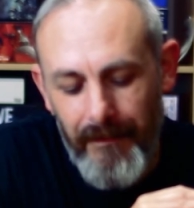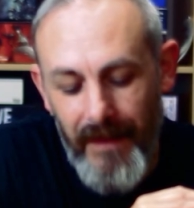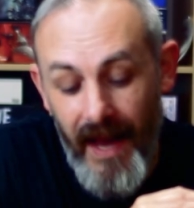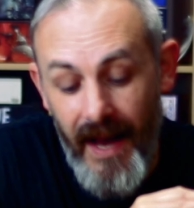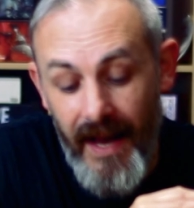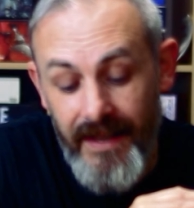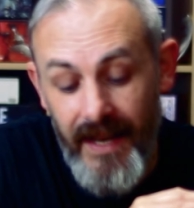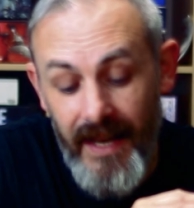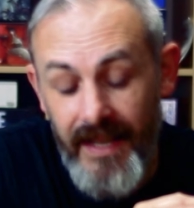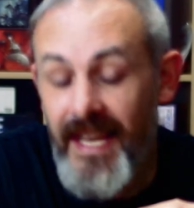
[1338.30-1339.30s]

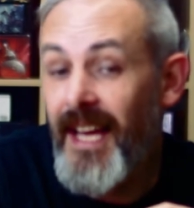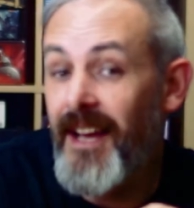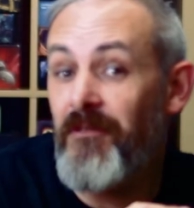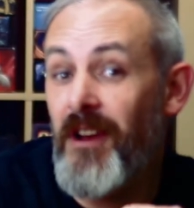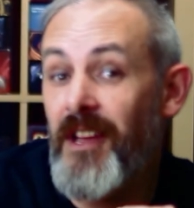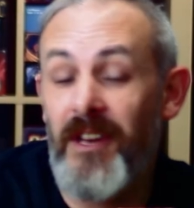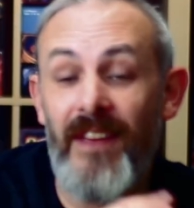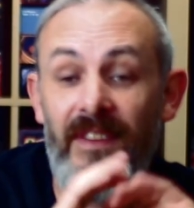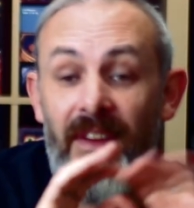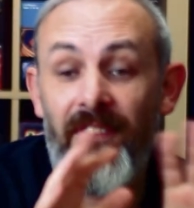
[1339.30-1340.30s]
Yeah, really good.
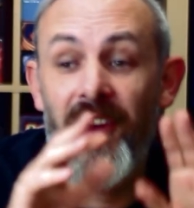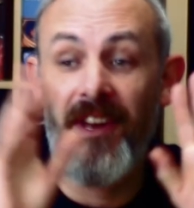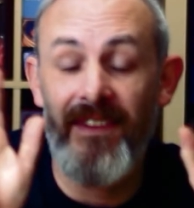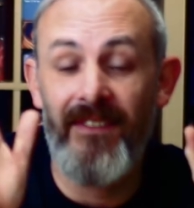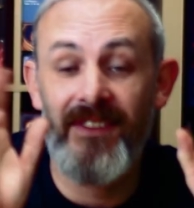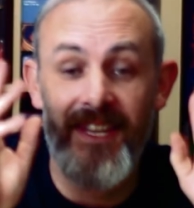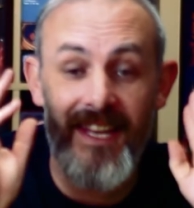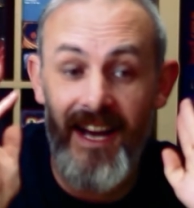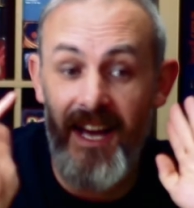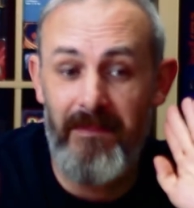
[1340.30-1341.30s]
If you've never heard it, never seen
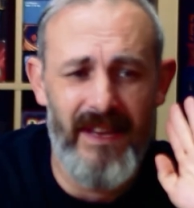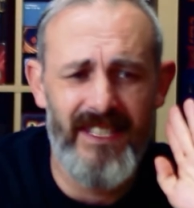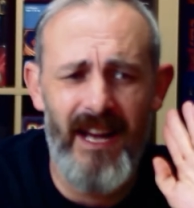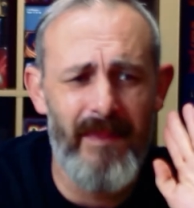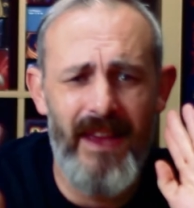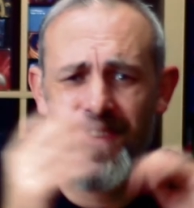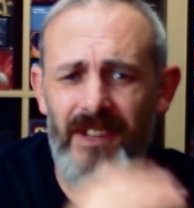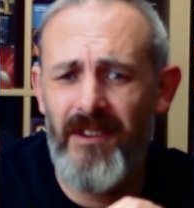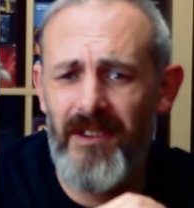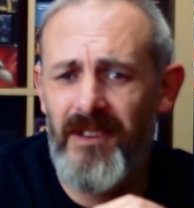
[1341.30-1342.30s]
it, I picked it up ages
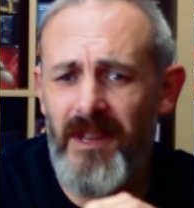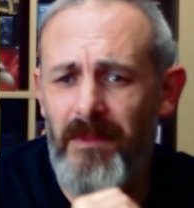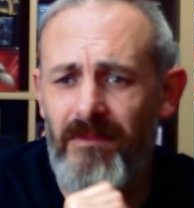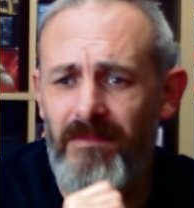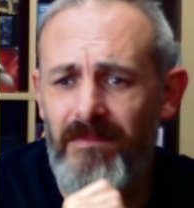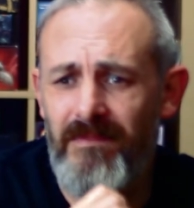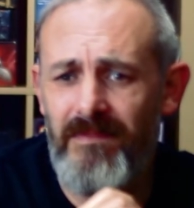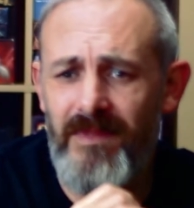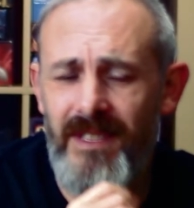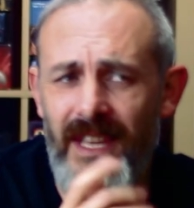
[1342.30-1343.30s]
ago on a double
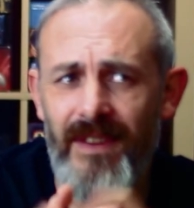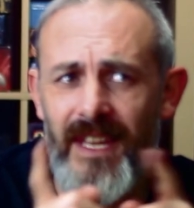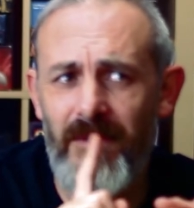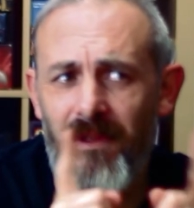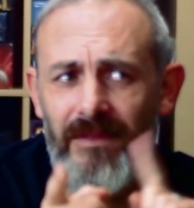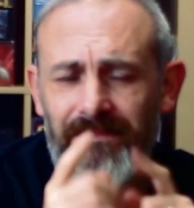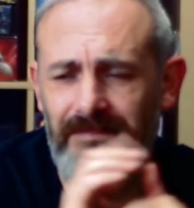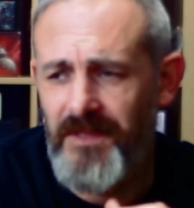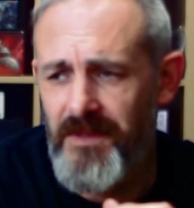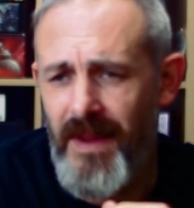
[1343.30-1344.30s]
DVD with
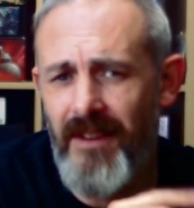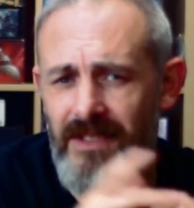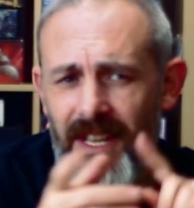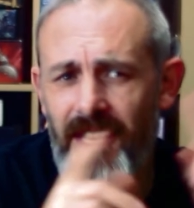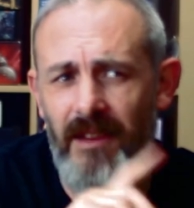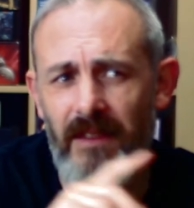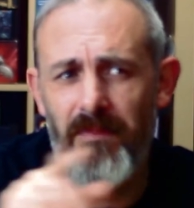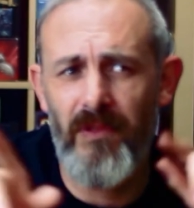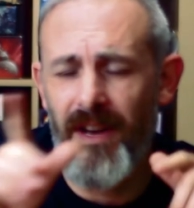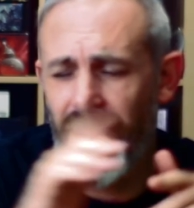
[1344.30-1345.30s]
something else, and I know
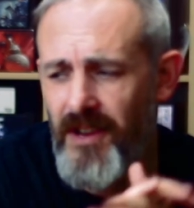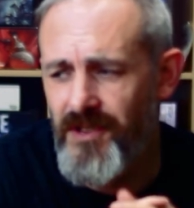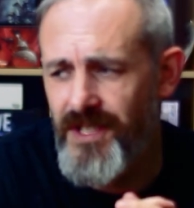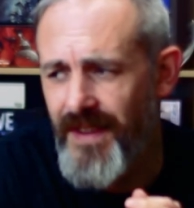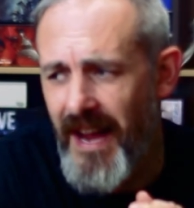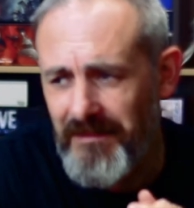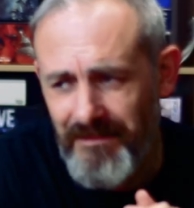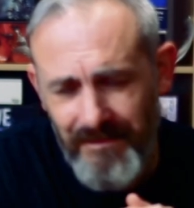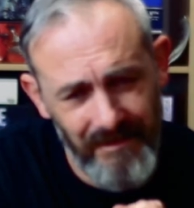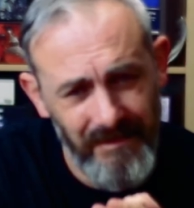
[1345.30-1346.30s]
they've brought other versions of it out.
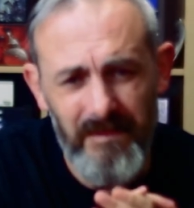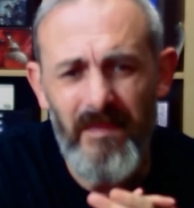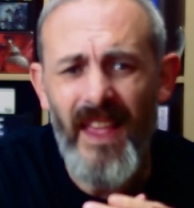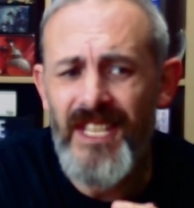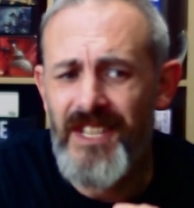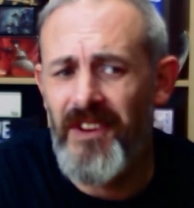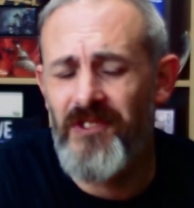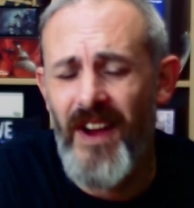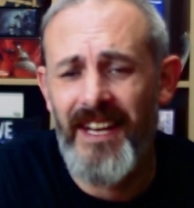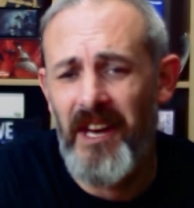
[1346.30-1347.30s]
See if you
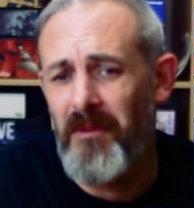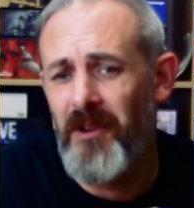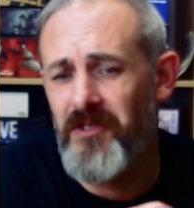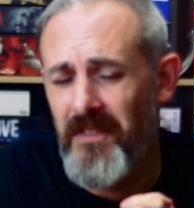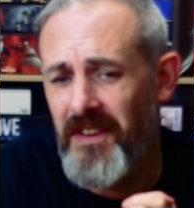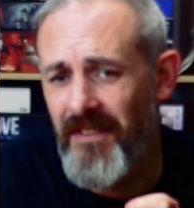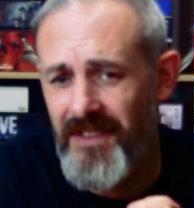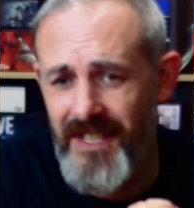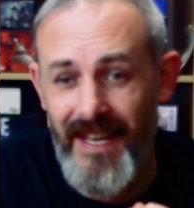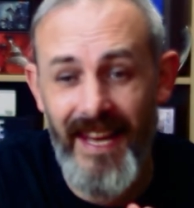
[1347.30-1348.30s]
can track it down and watch it if you've
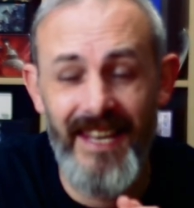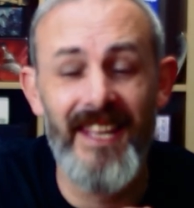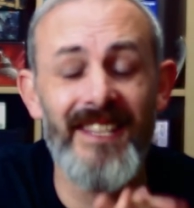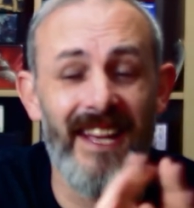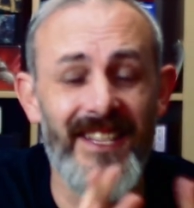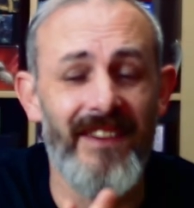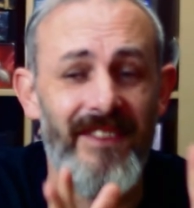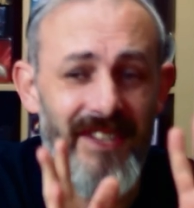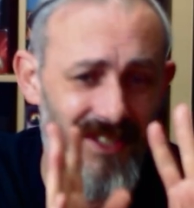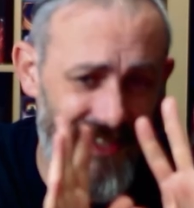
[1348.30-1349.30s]
never seen it. It is a
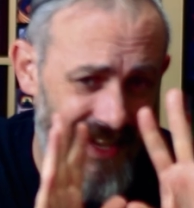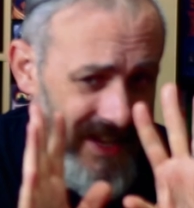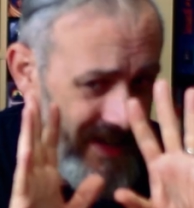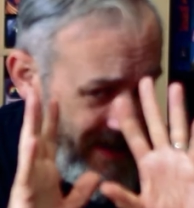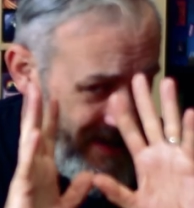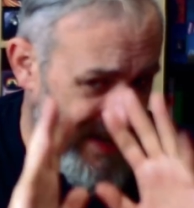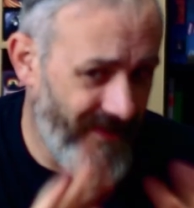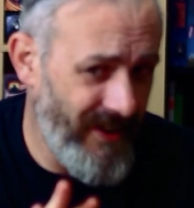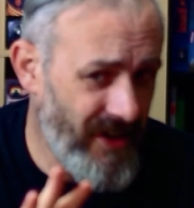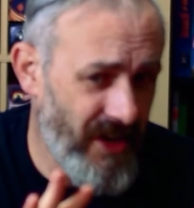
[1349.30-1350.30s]
70s,
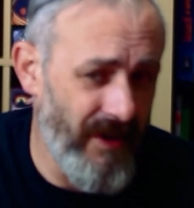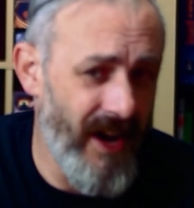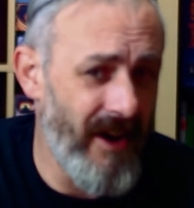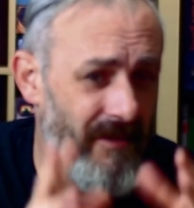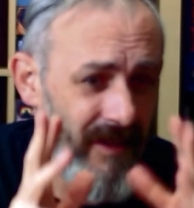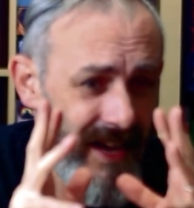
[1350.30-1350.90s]
definitely a curio,